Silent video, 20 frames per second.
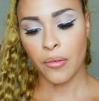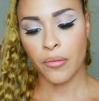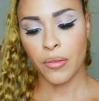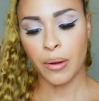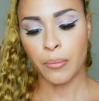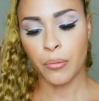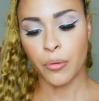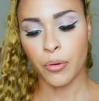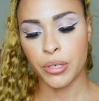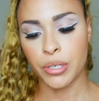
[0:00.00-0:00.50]
then I'm
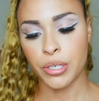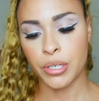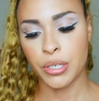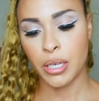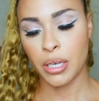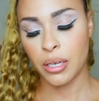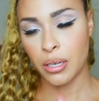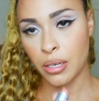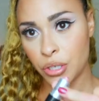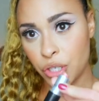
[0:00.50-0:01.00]
going to
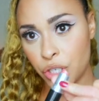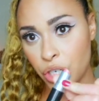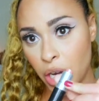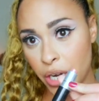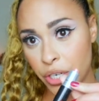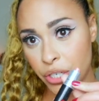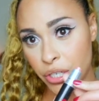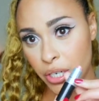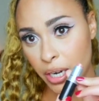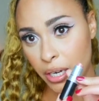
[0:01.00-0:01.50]
take Shy
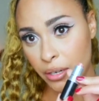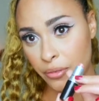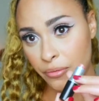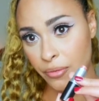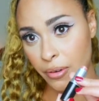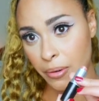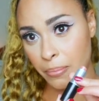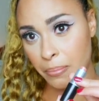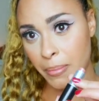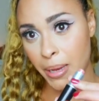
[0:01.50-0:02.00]
Shine
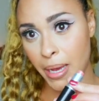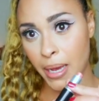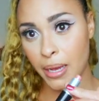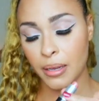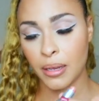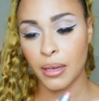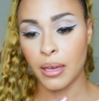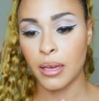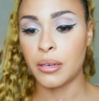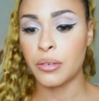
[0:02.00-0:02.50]
from MAC
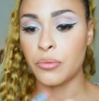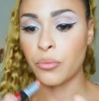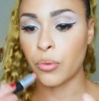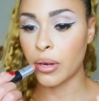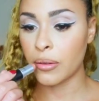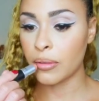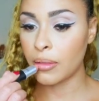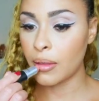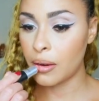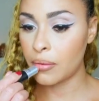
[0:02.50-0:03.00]
and
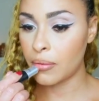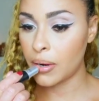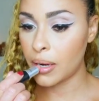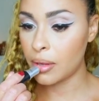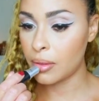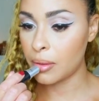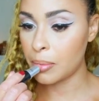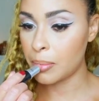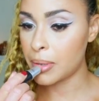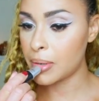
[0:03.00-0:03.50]
work that right in
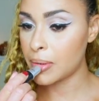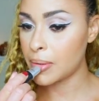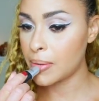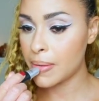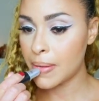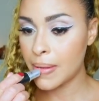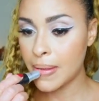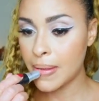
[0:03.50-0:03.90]
the middle.